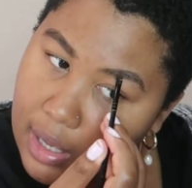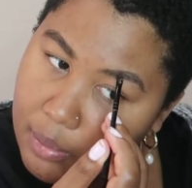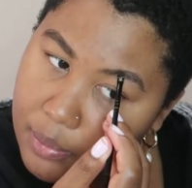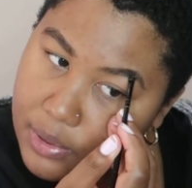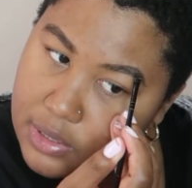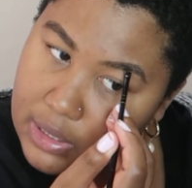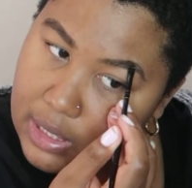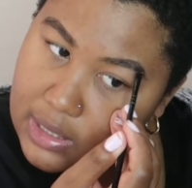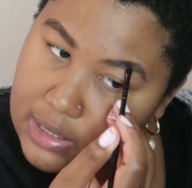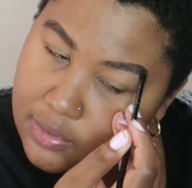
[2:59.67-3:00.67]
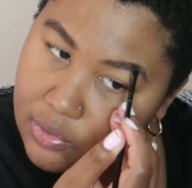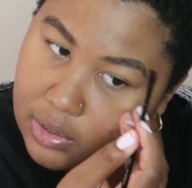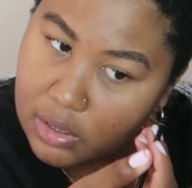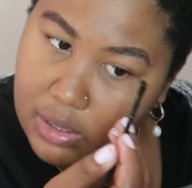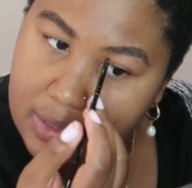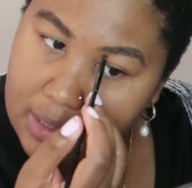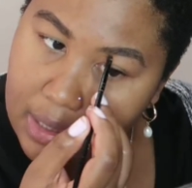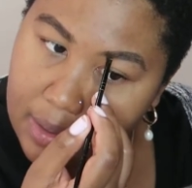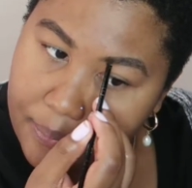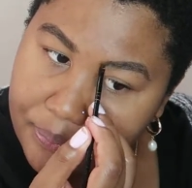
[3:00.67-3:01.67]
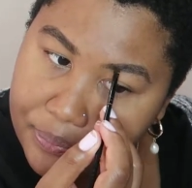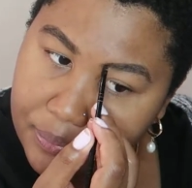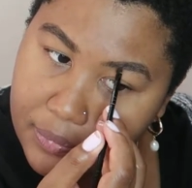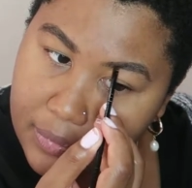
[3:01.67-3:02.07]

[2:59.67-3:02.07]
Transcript: I'm a person that has different looks. Um